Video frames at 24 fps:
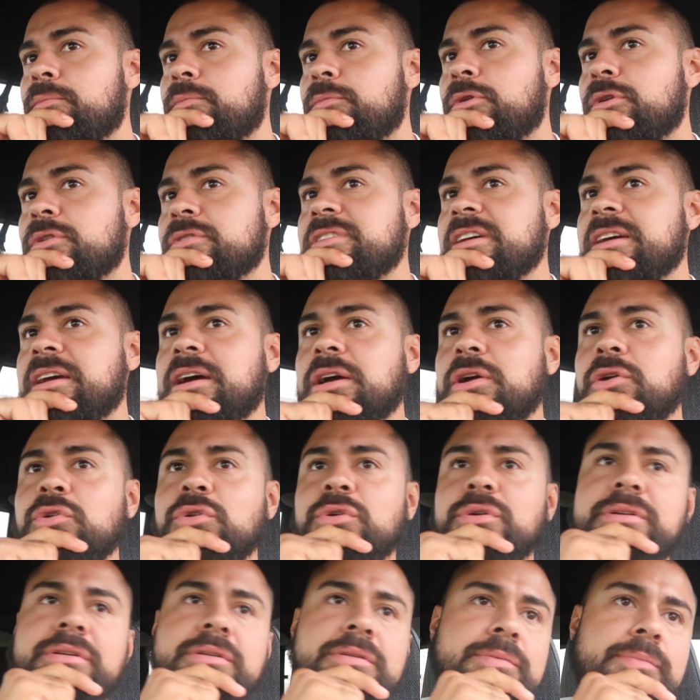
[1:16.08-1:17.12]
else I got
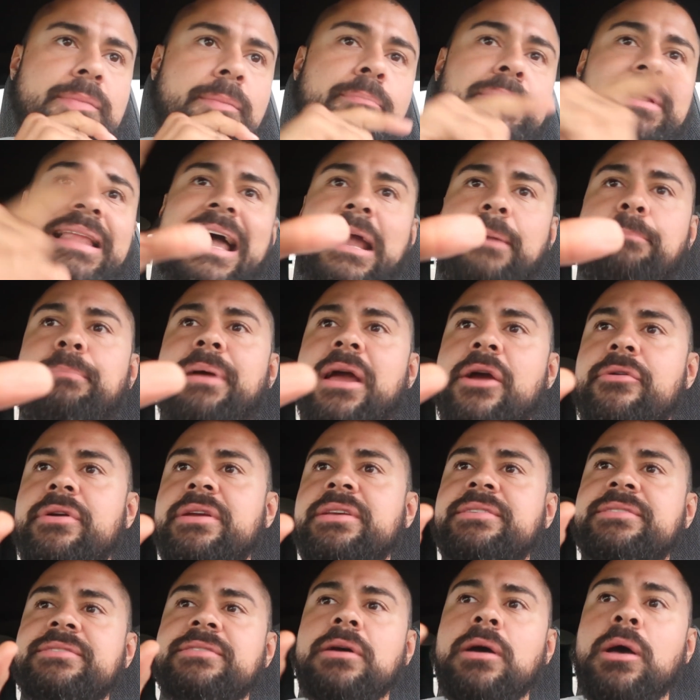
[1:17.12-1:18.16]
growing?
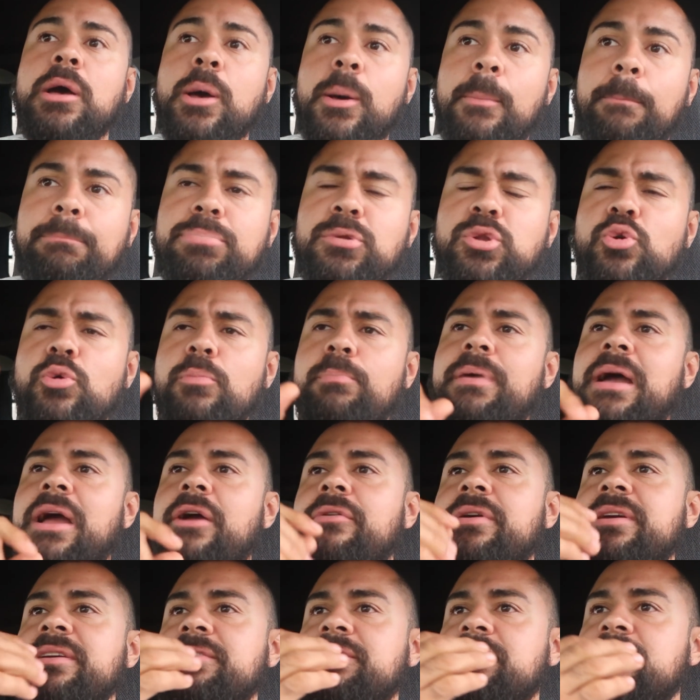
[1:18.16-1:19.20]
Blackberries,
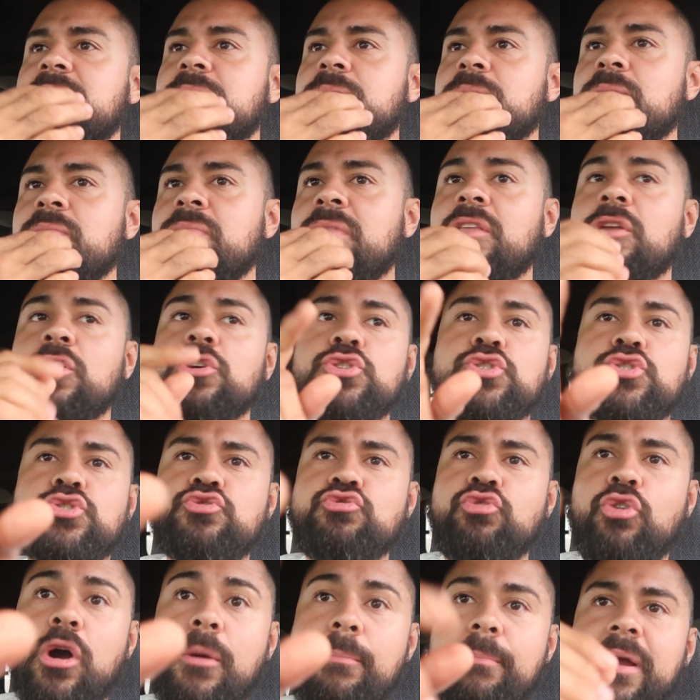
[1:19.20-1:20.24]
blueberries,
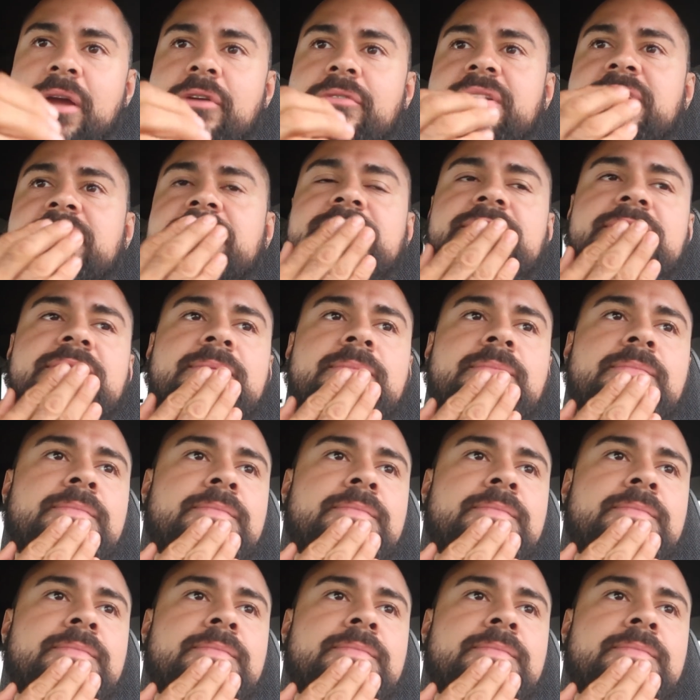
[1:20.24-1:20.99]
strawberries.